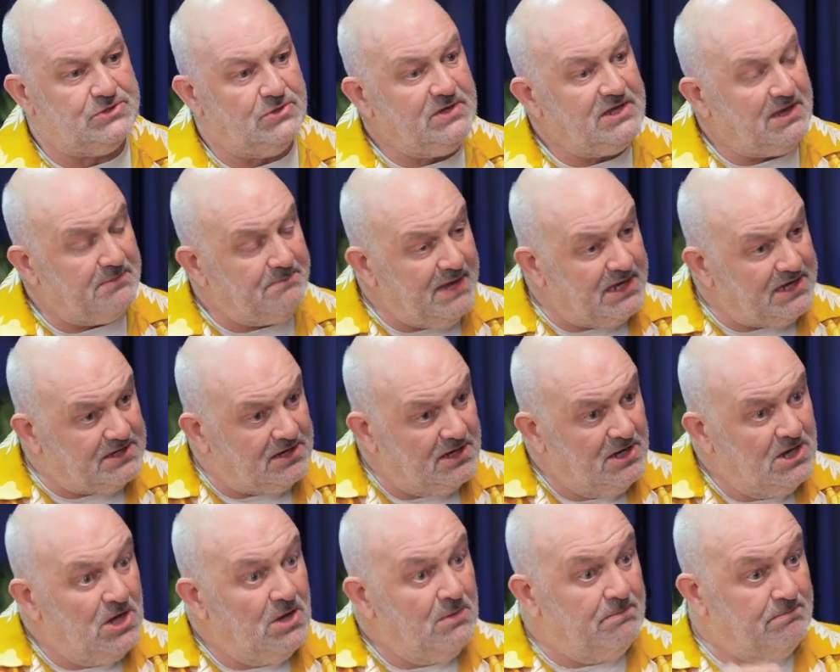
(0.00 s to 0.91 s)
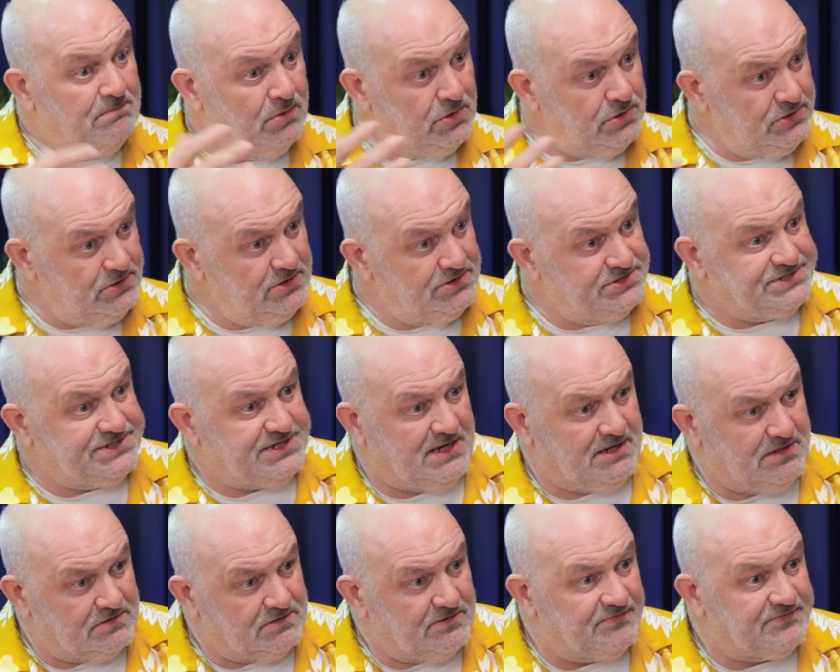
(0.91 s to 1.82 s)
So you can make models
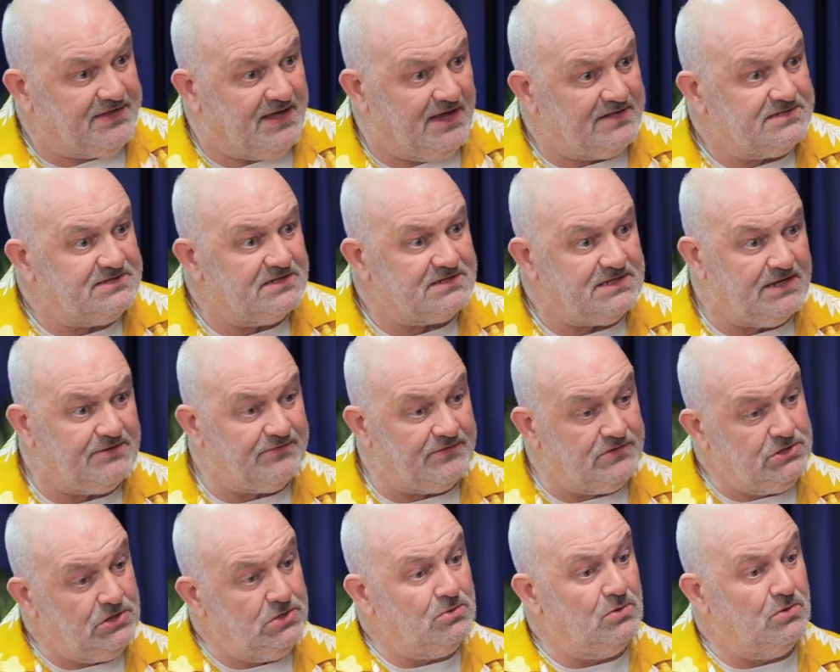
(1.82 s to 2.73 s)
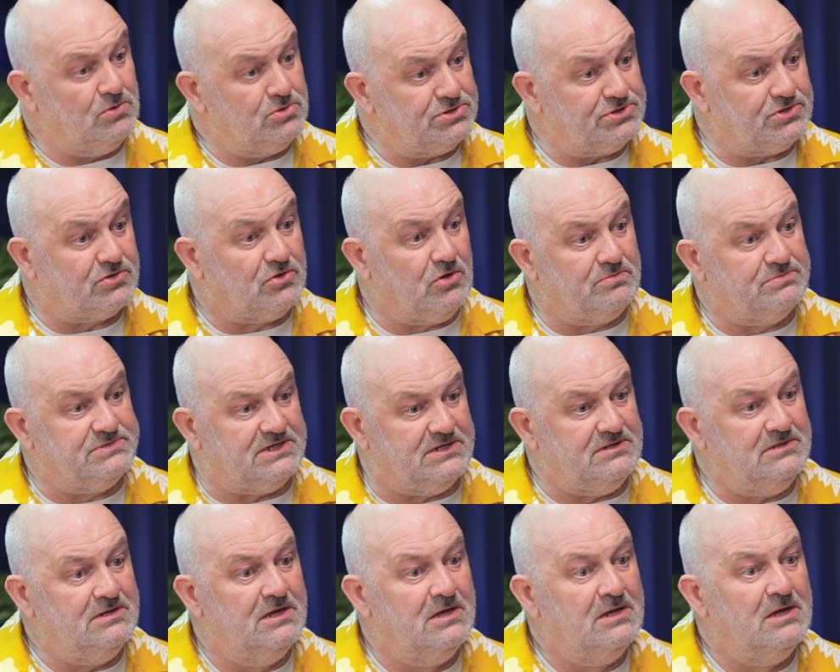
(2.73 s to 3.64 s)
out of that, that if a new order comes
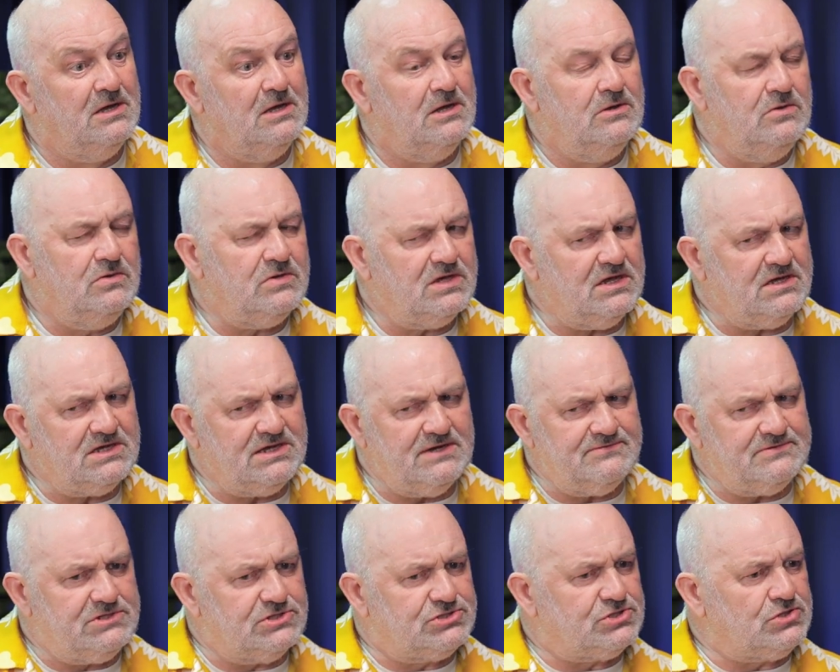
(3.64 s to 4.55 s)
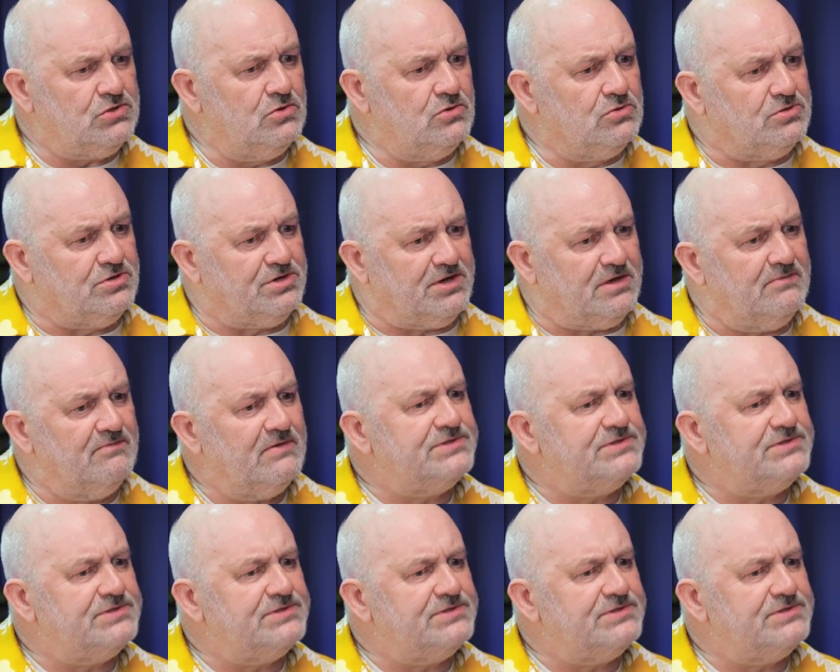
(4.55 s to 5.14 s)
in, you can give it a score.